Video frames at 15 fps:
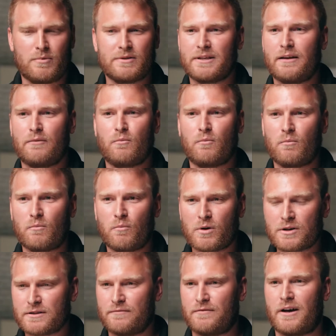We say,
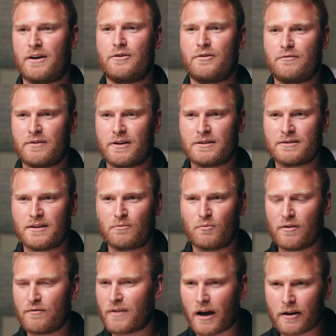where's the value of VSN?
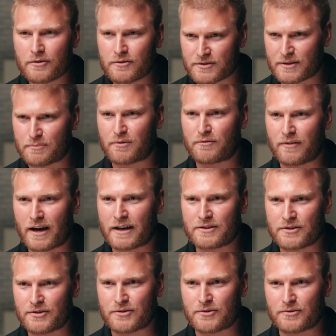What value does it provide
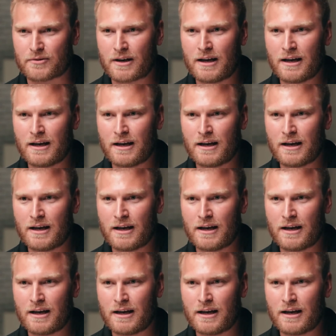to you?